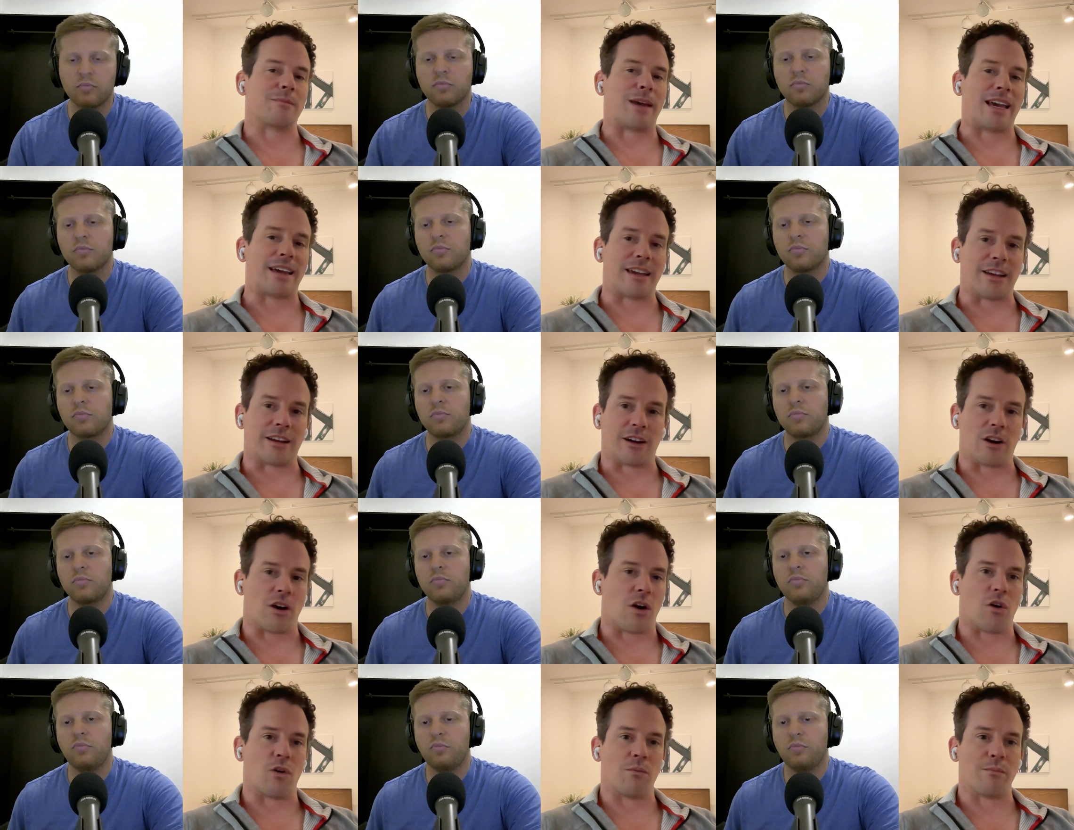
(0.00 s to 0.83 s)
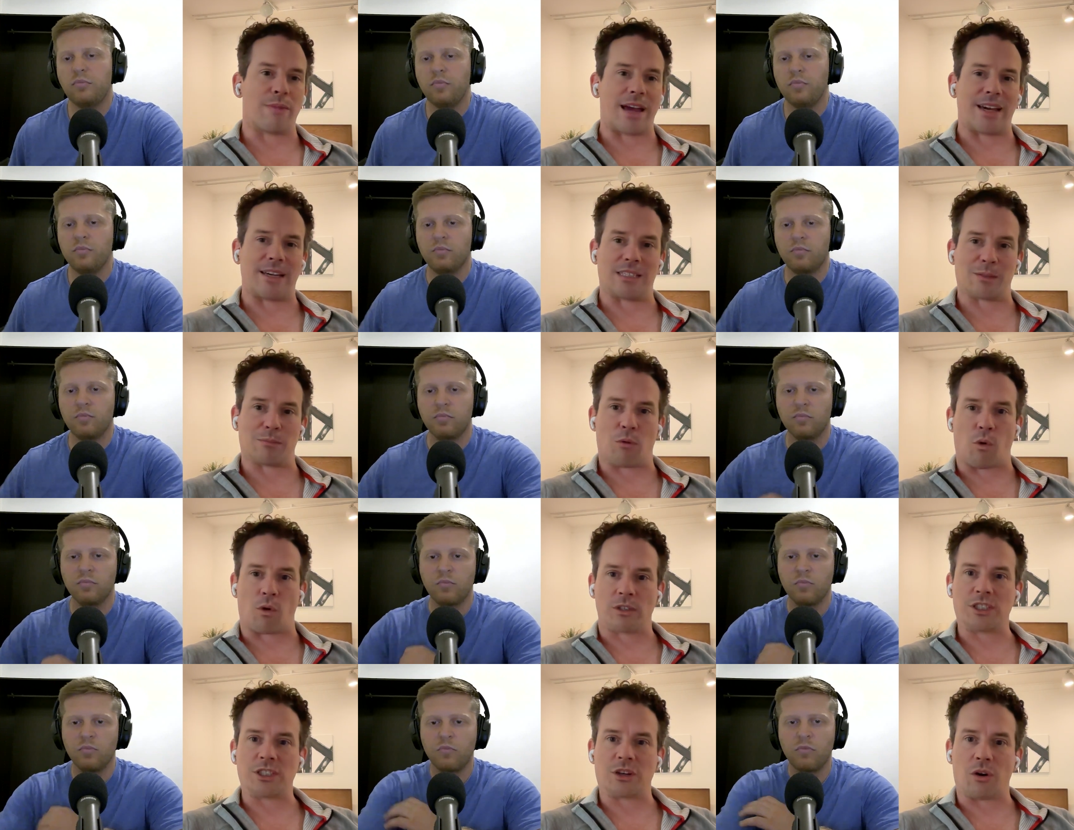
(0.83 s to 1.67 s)
Speaker 1: making your home base
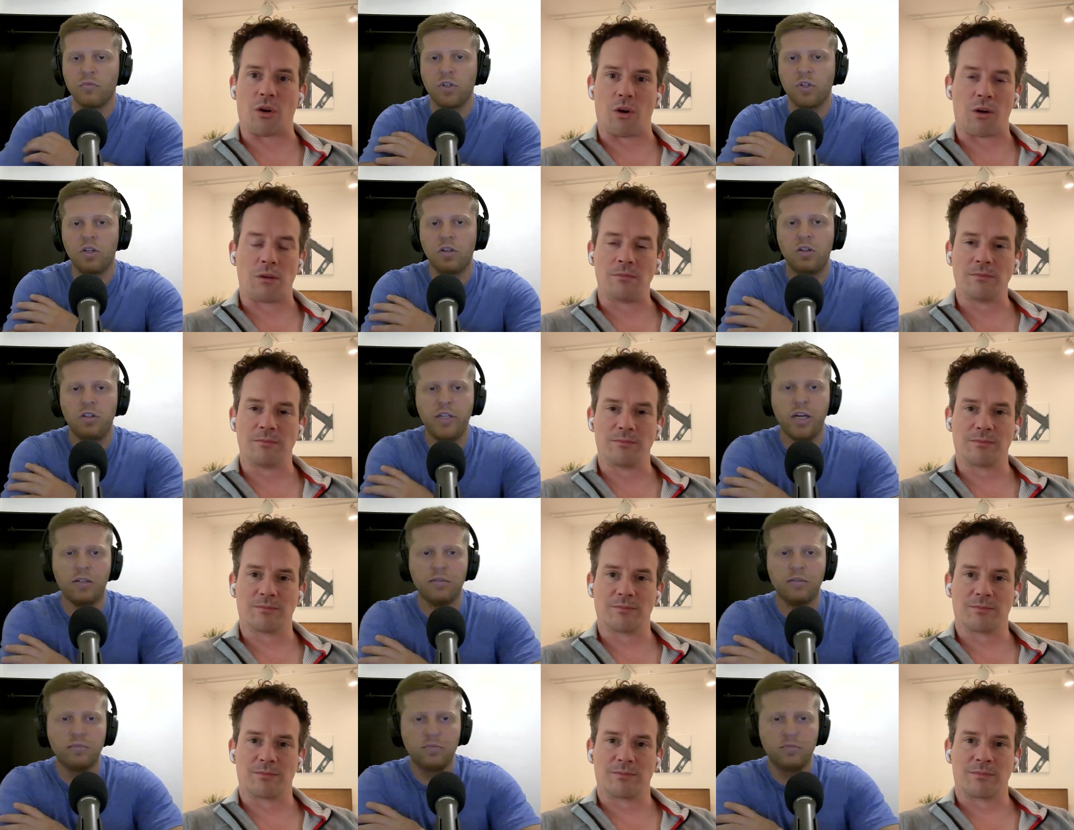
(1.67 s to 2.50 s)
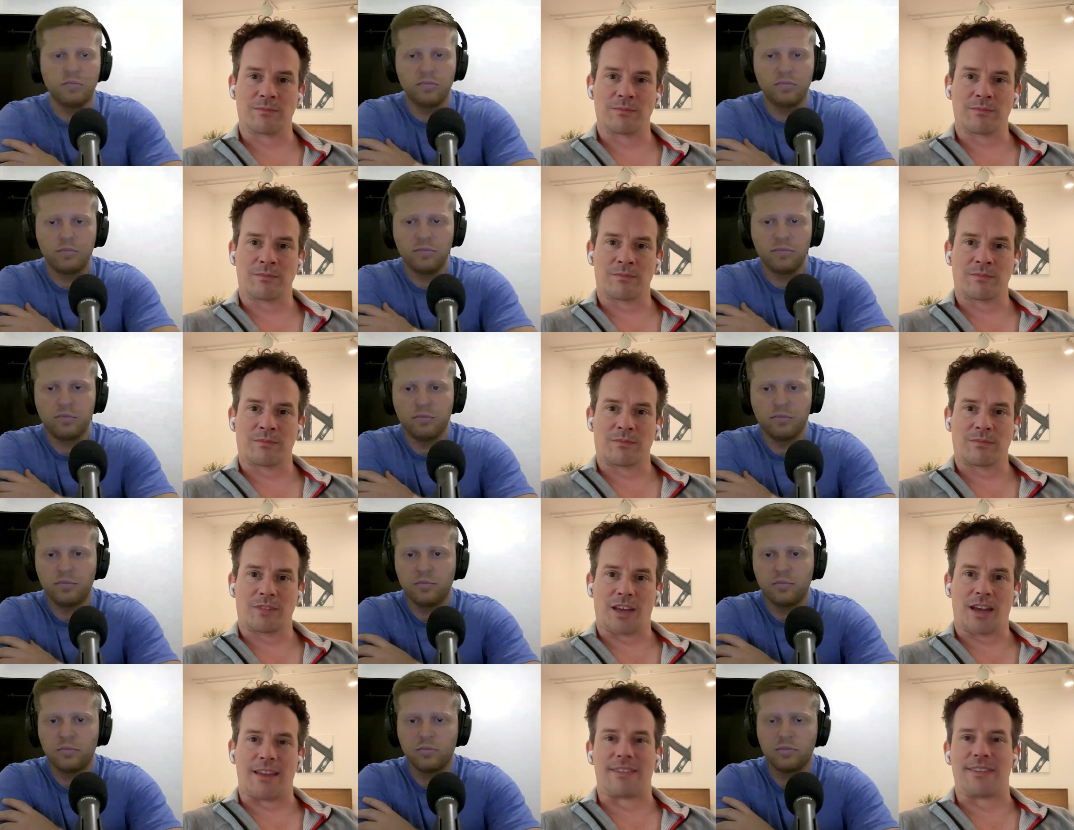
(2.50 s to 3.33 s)
Portugal. Yeah.
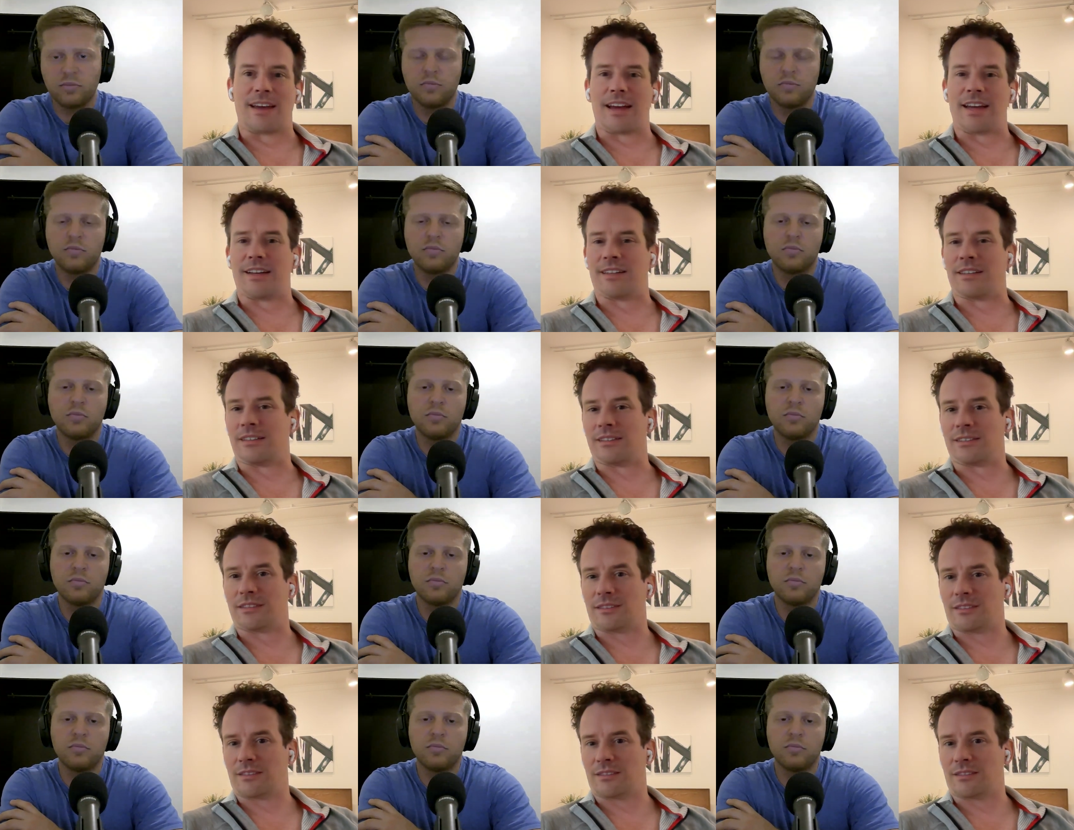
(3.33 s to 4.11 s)
And then